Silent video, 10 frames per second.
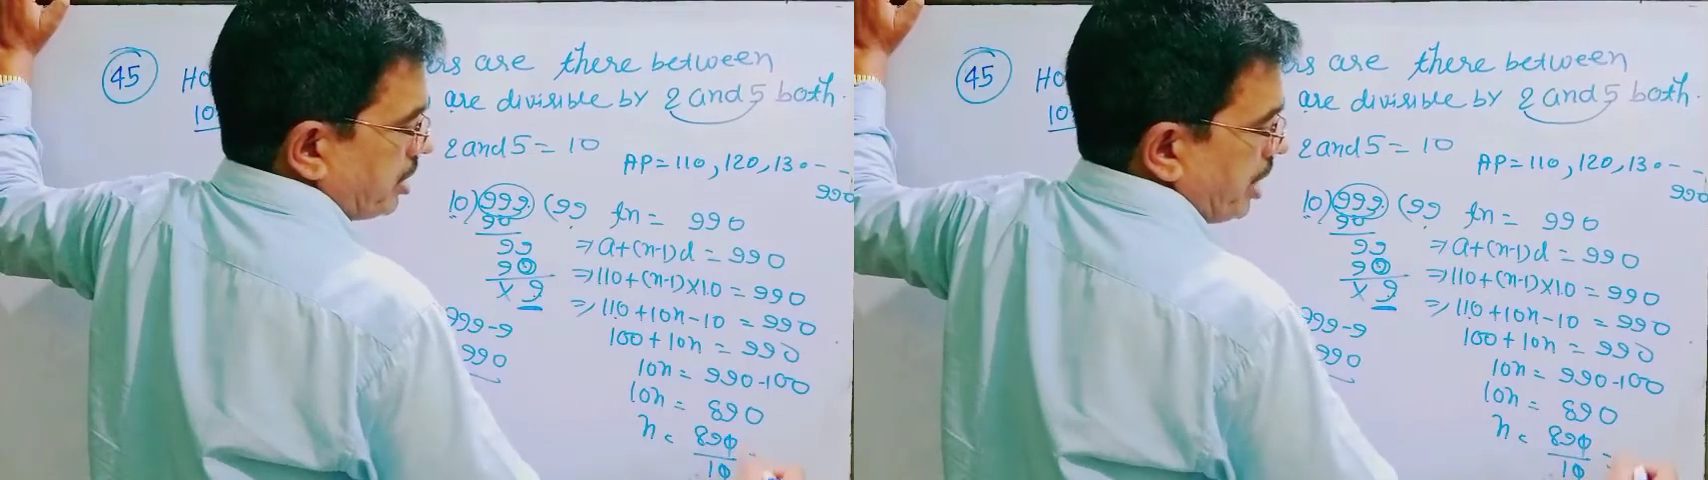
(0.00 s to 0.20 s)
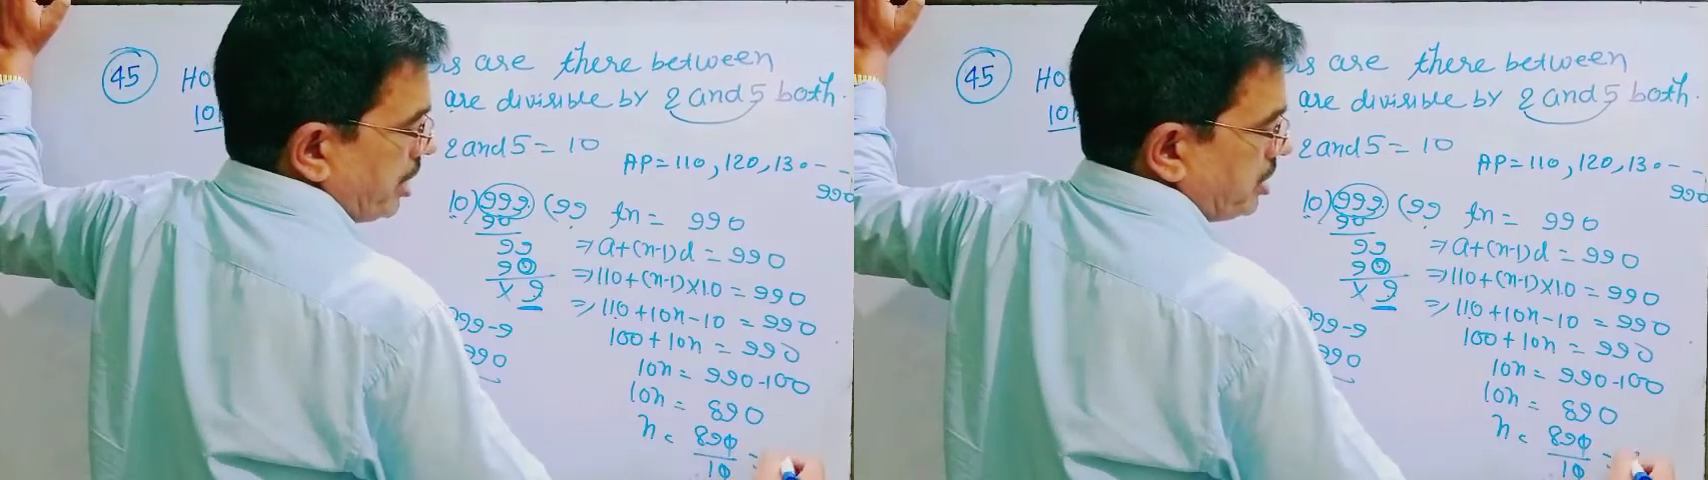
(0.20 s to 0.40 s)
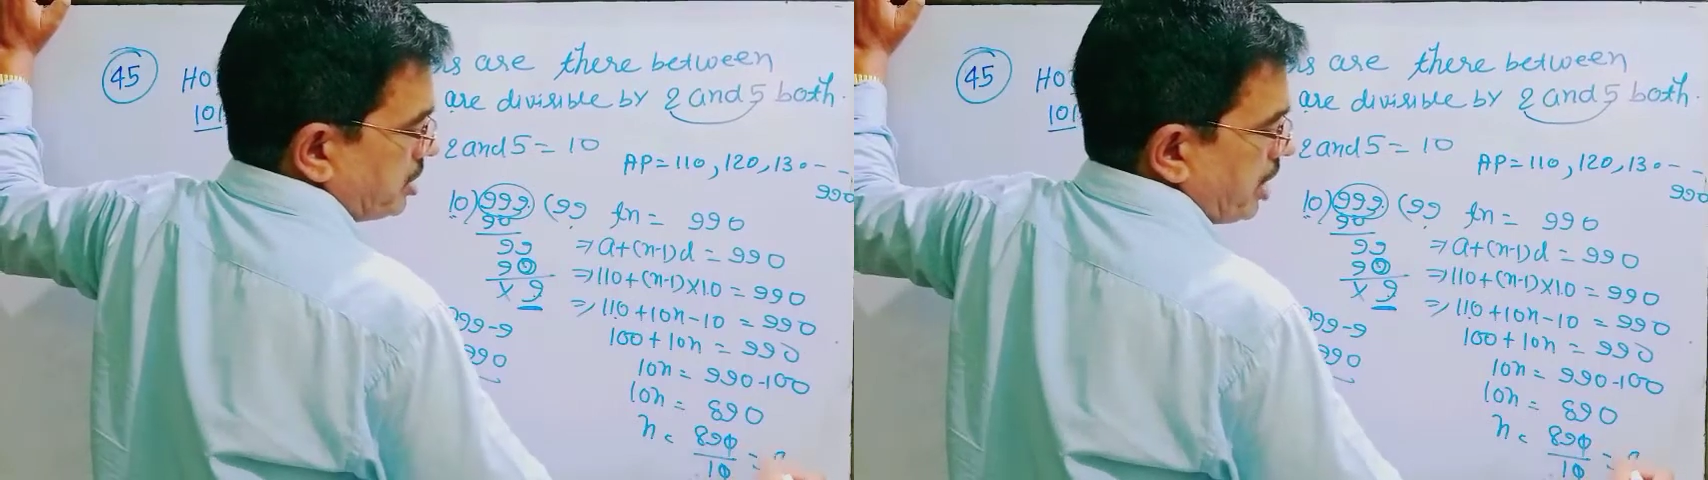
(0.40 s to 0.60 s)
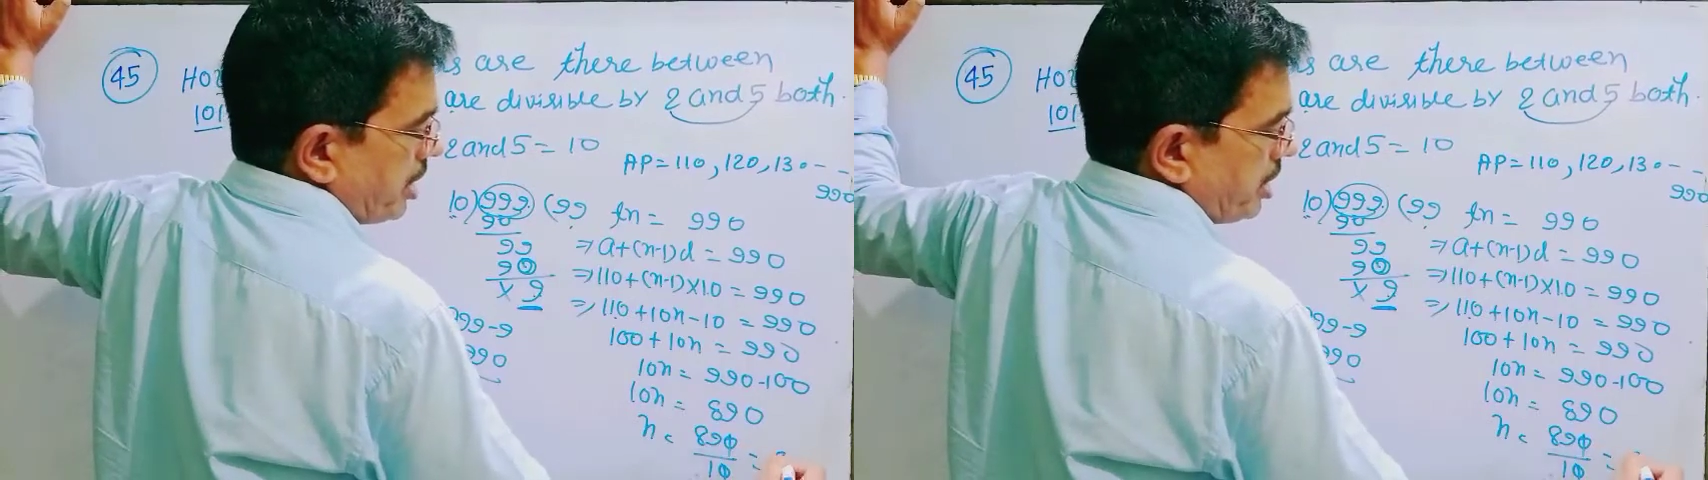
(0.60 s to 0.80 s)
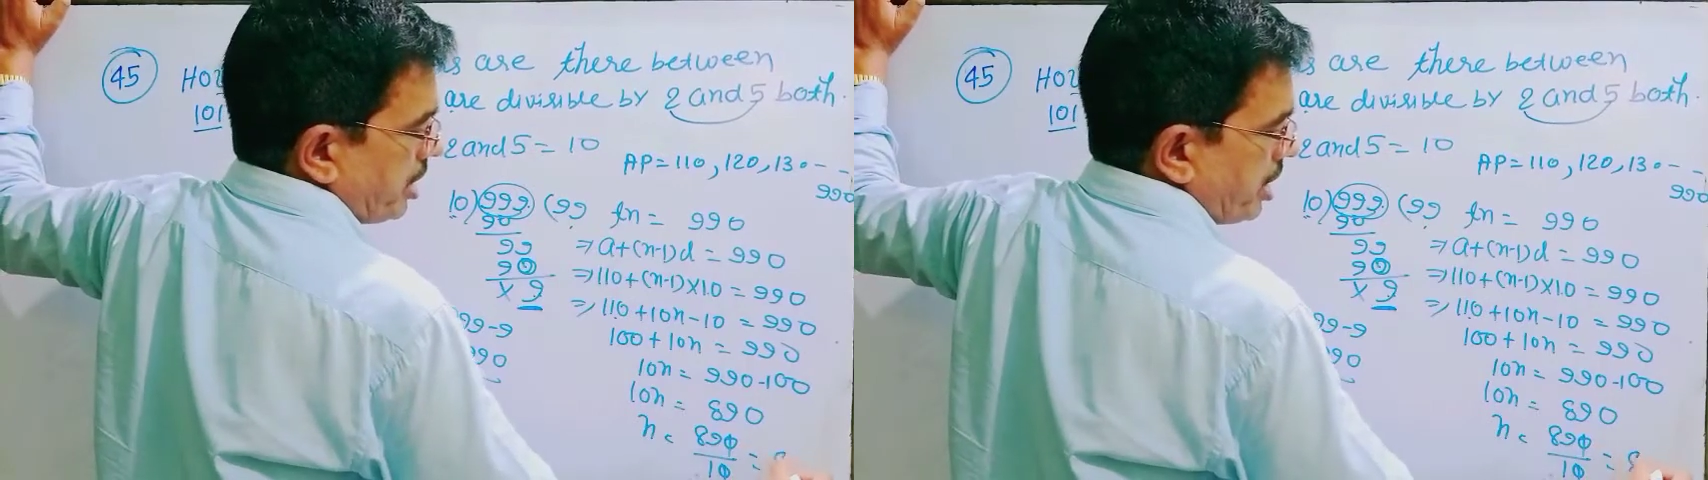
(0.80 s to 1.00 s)
That is
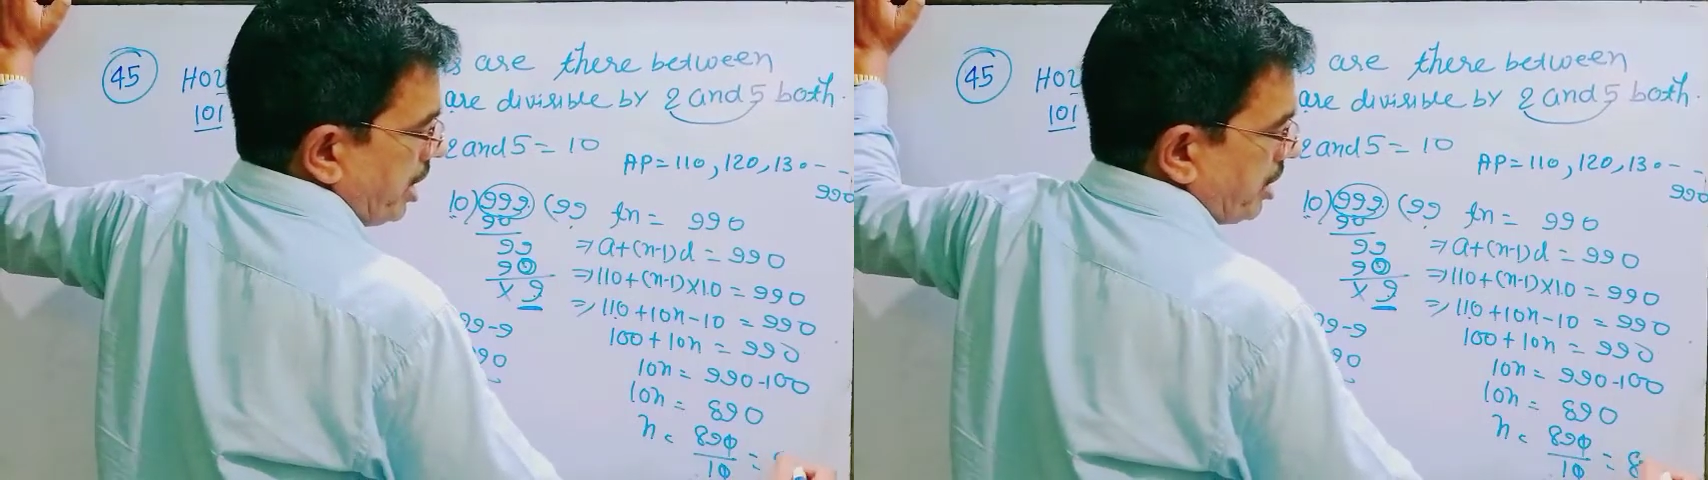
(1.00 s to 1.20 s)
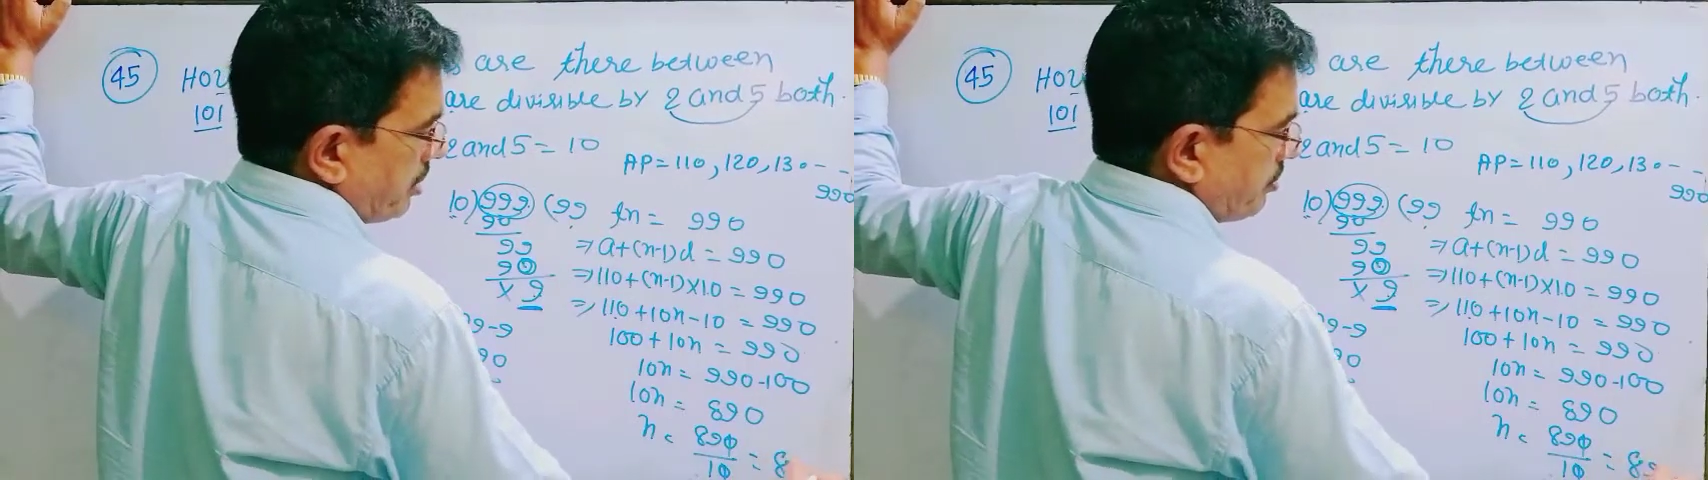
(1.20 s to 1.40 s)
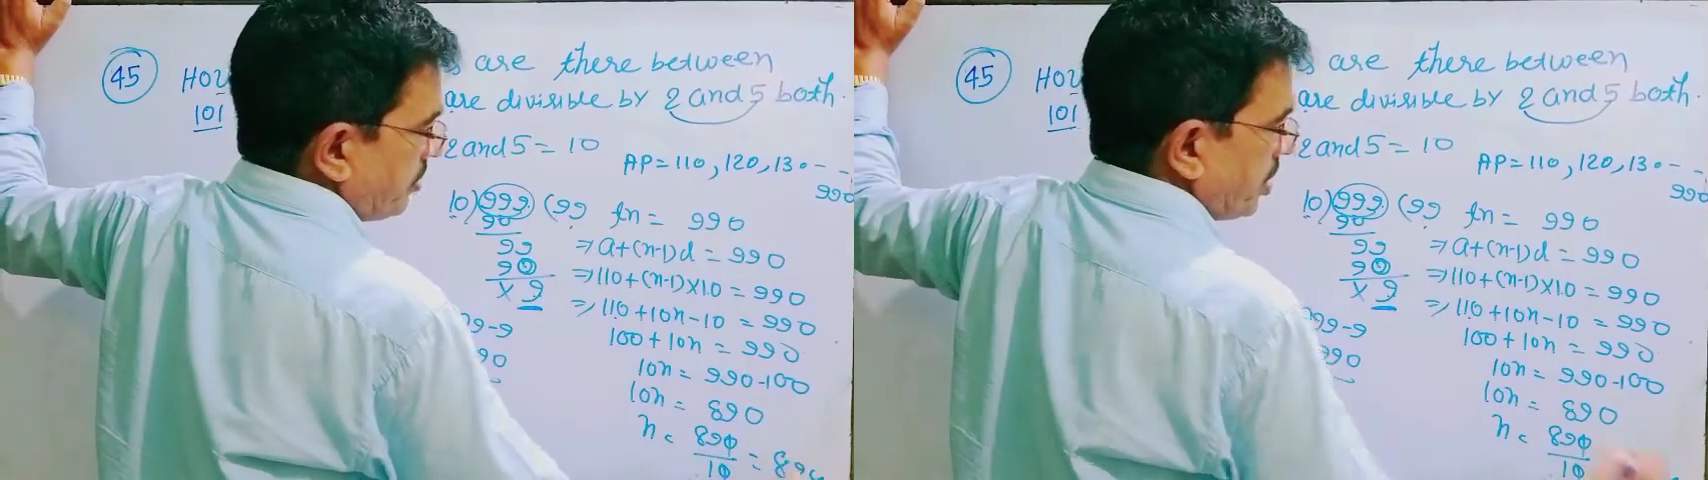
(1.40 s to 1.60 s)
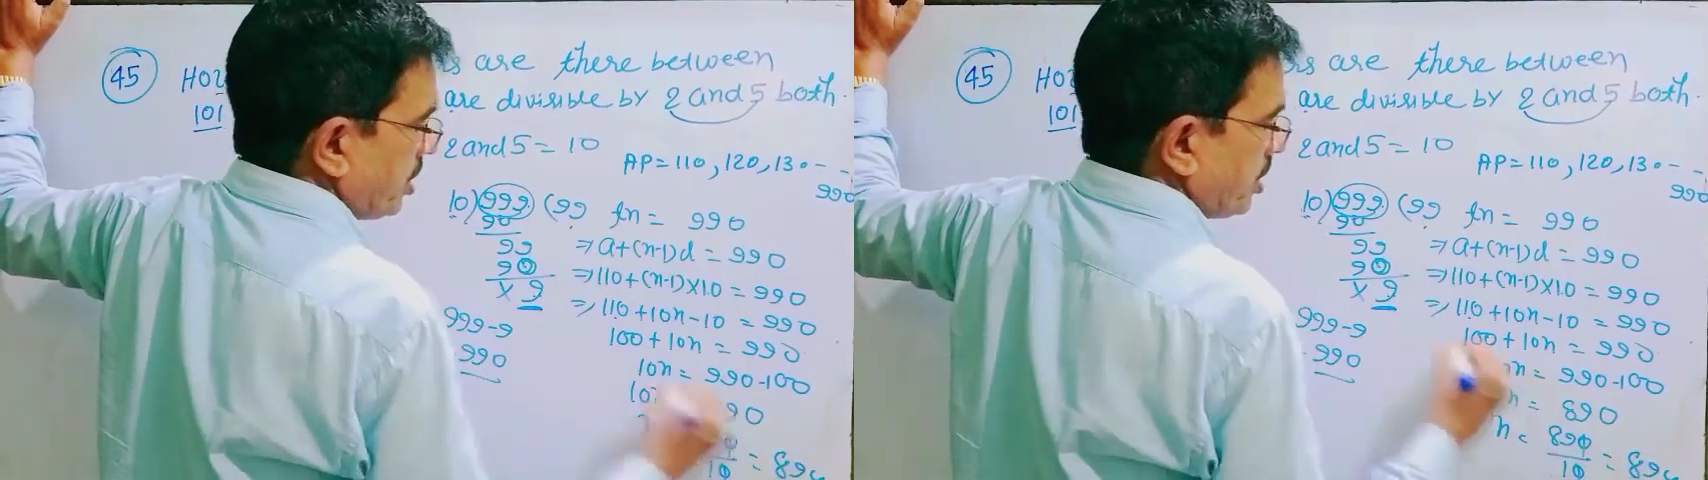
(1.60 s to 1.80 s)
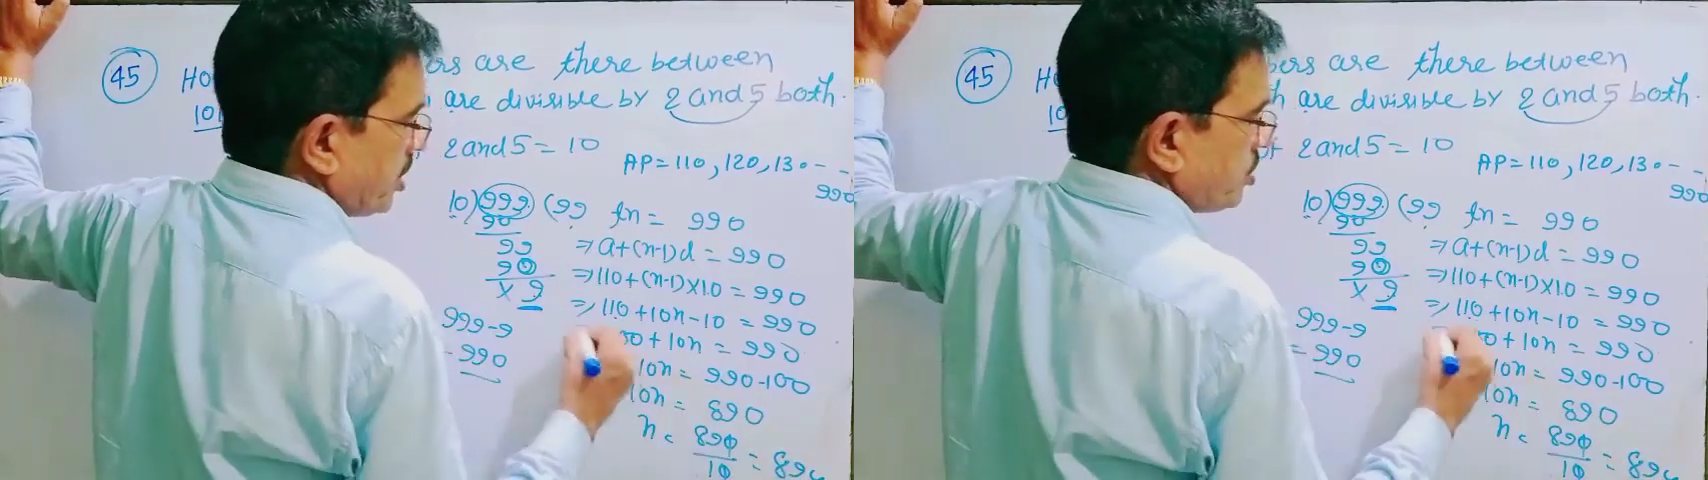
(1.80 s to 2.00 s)

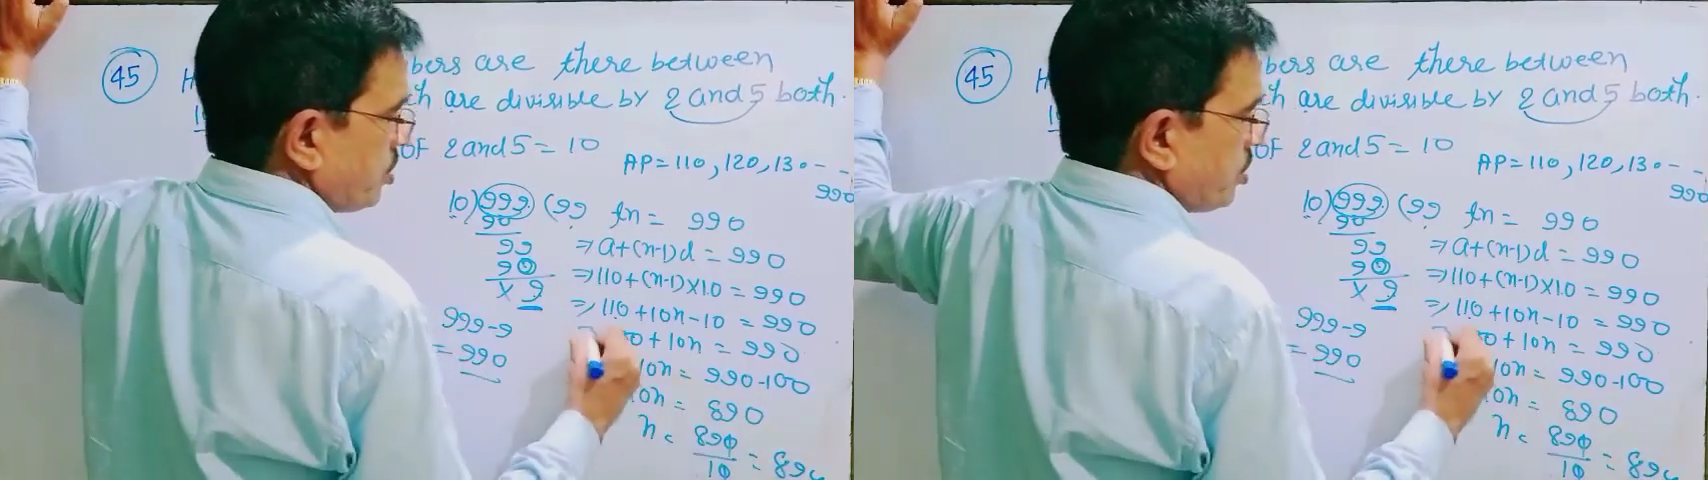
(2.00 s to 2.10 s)
89.